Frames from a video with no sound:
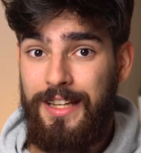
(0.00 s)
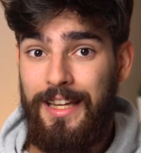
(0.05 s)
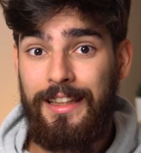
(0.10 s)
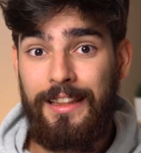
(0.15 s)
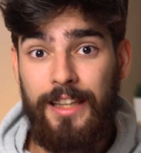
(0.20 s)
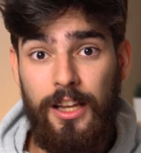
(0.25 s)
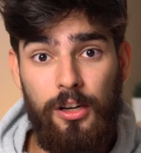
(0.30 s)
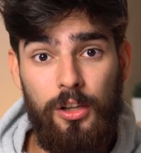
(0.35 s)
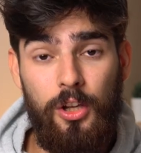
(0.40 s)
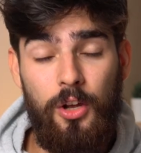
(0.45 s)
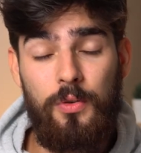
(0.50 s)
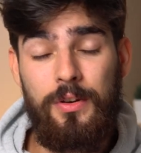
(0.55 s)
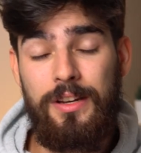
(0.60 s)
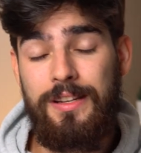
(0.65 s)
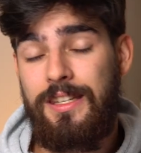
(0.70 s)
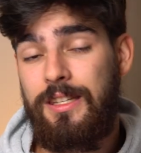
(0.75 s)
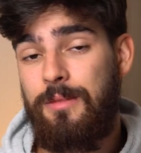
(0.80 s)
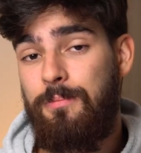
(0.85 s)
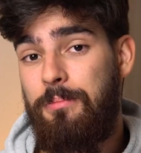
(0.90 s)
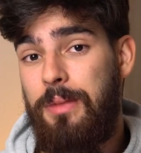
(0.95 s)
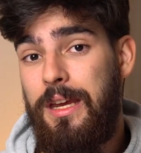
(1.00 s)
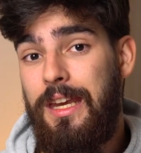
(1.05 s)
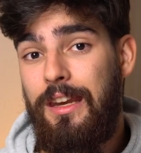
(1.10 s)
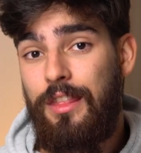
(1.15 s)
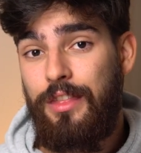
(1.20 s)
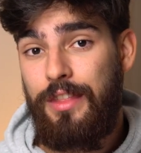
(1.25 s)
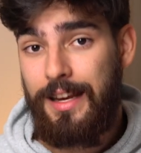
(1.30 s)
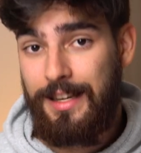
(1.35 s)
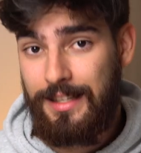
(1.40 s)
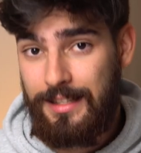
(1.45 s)
and let alone speed
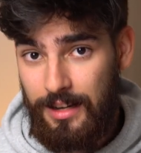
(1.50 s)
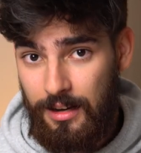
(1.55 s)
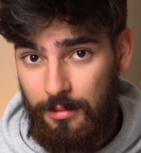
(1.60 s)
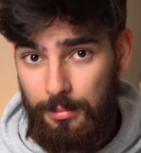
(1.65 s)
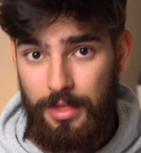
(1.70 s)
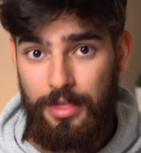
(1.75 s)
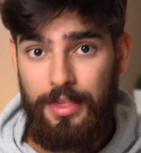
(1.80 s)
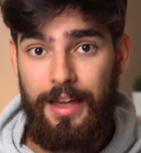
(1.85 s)
things up.